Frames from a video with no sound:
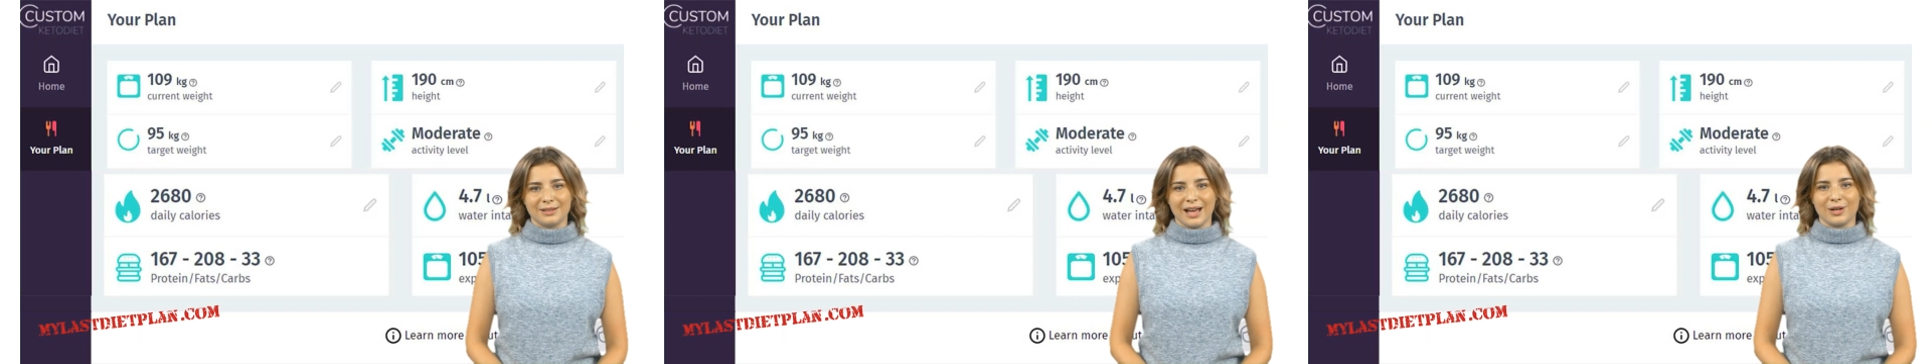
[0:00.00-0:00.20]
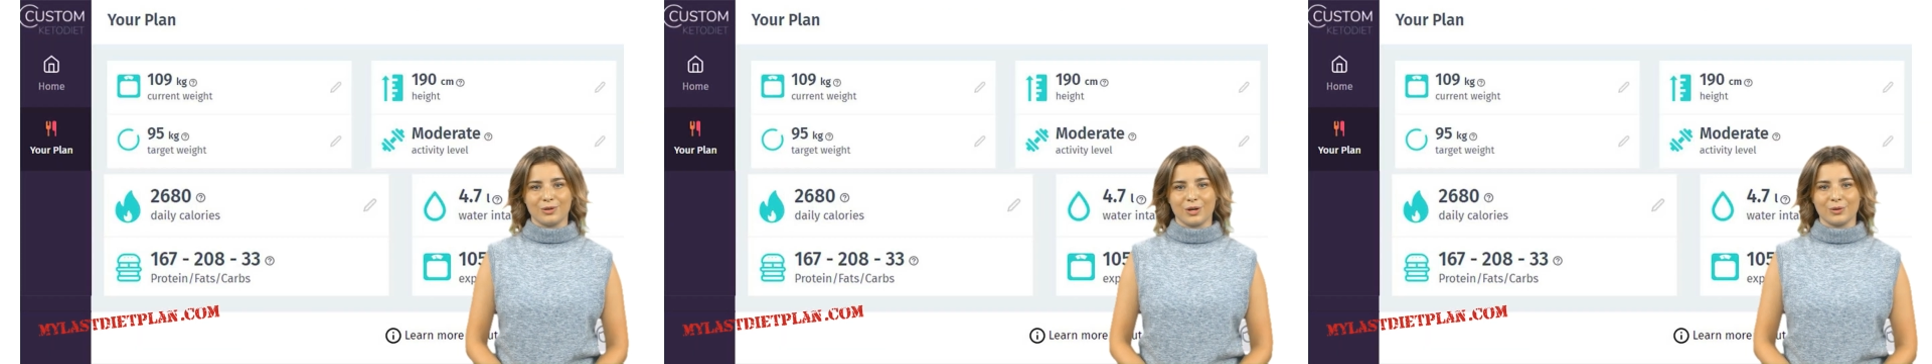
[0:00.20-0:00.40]

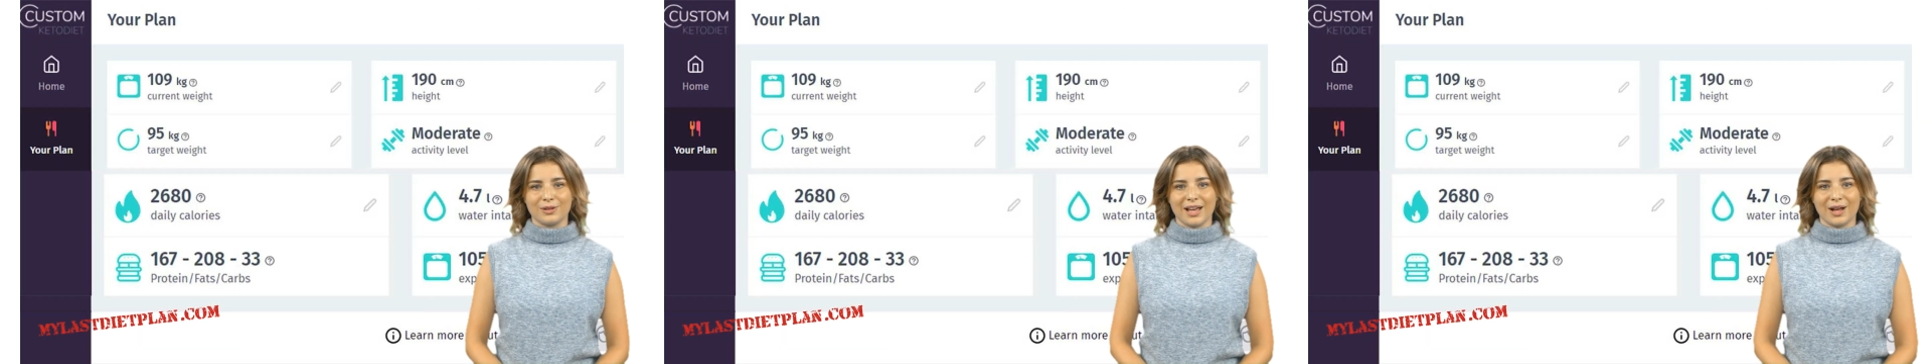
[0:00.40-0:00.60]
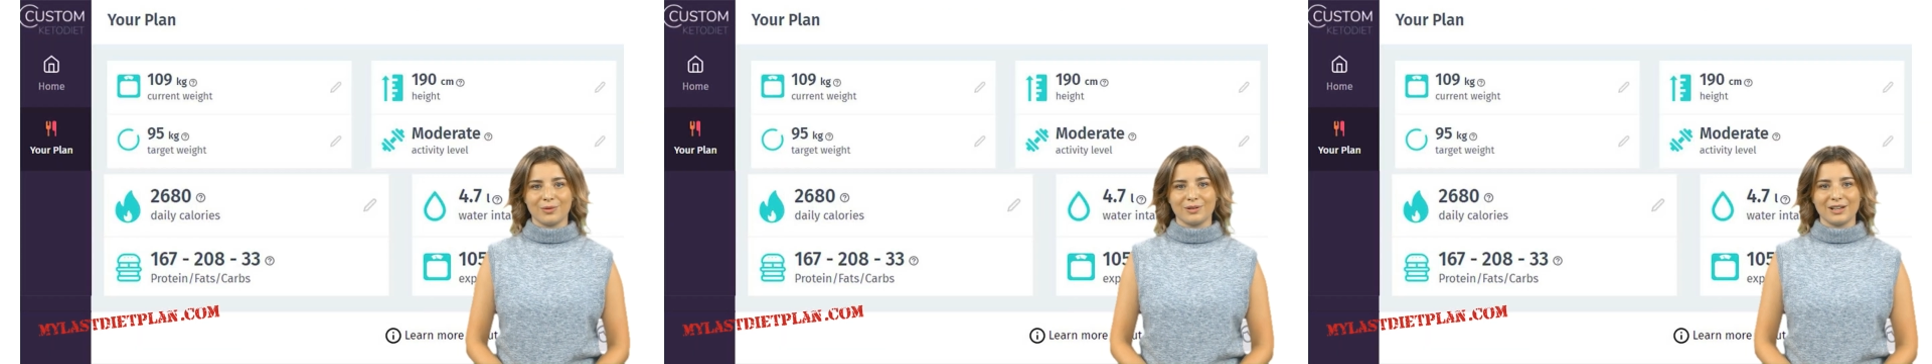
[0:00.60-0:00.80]
macro
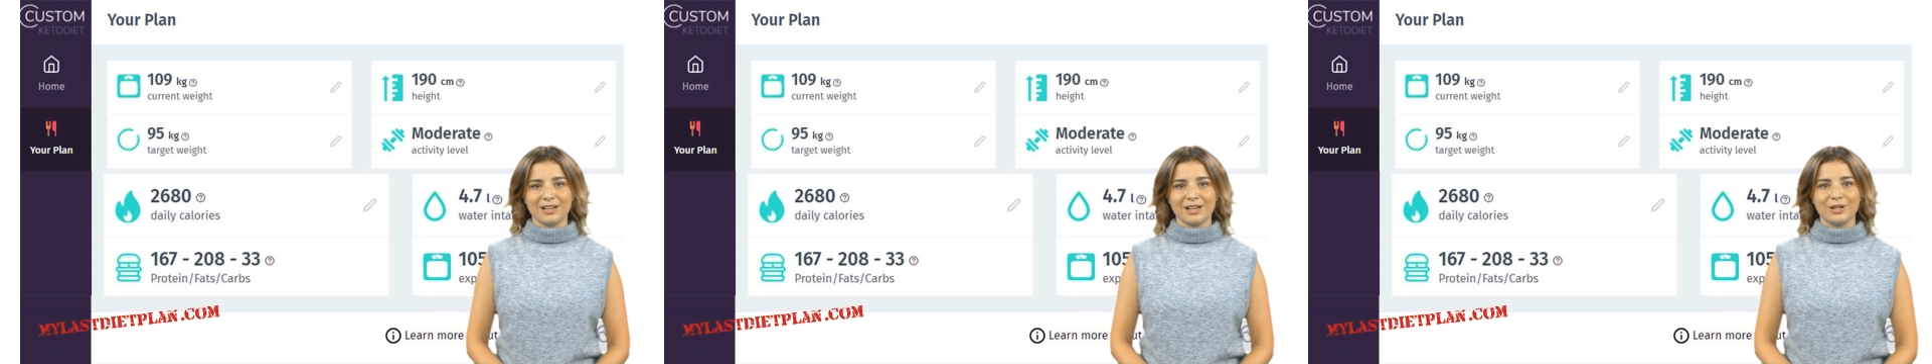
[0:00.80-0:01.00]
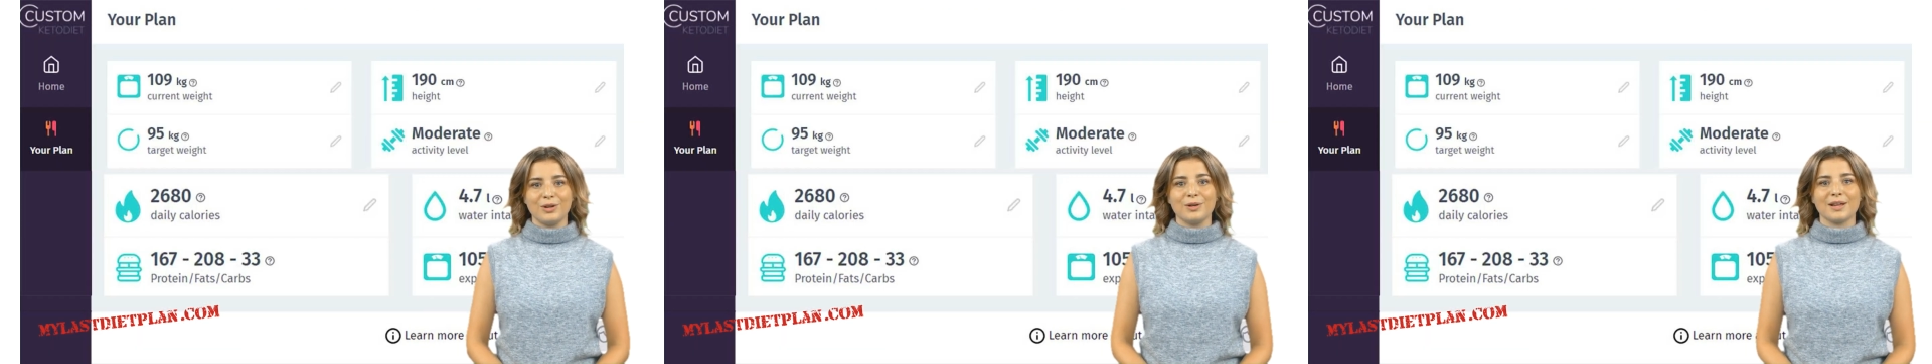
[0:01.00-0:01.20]

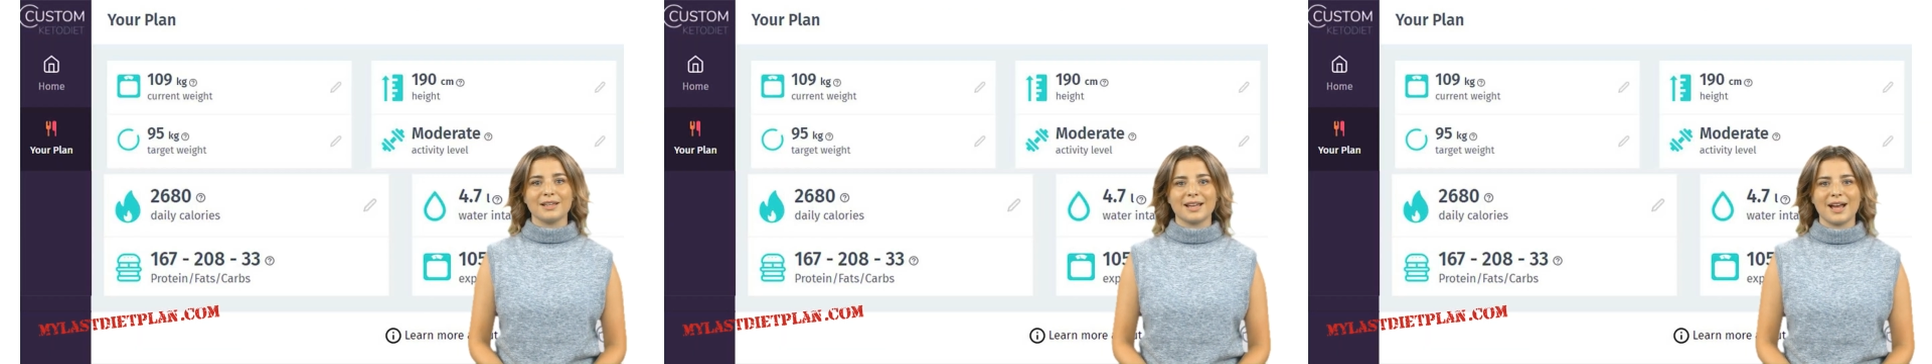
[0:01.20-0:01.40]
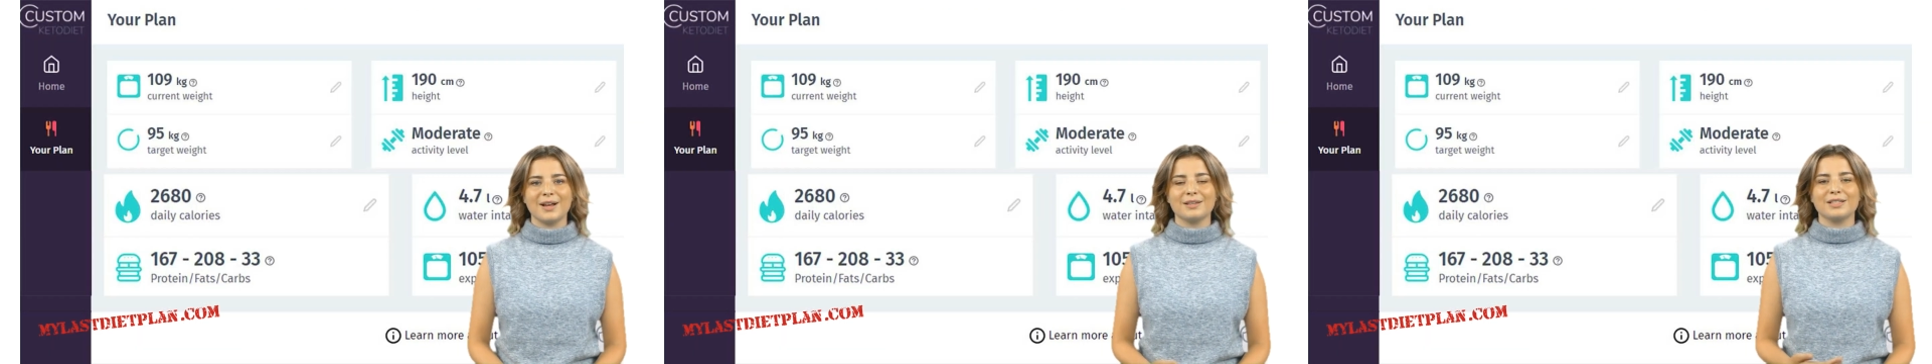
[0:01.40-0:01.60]
calculator
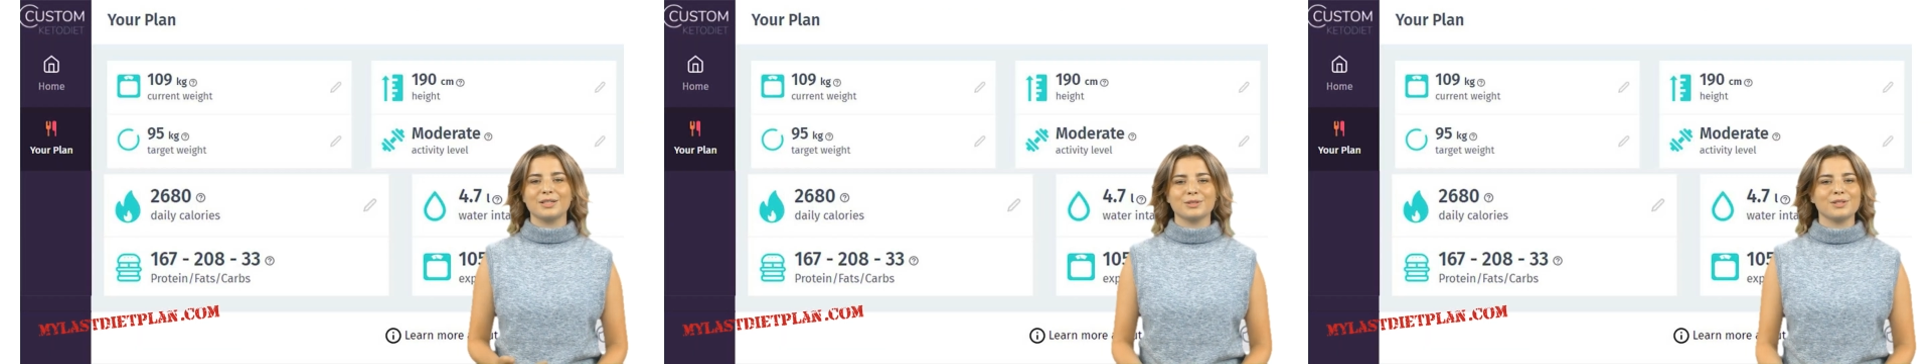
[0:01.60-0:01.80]
allows you